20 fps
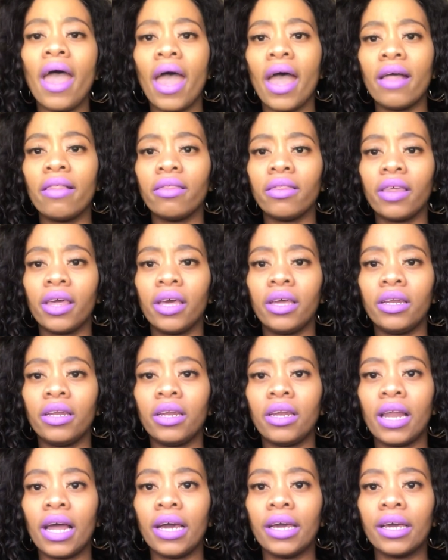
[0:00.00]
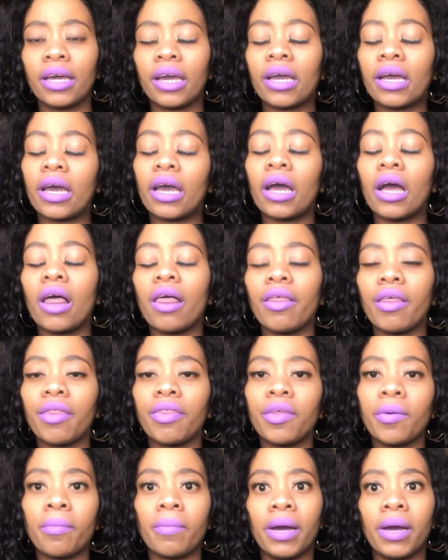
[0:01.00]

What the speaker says: and then like the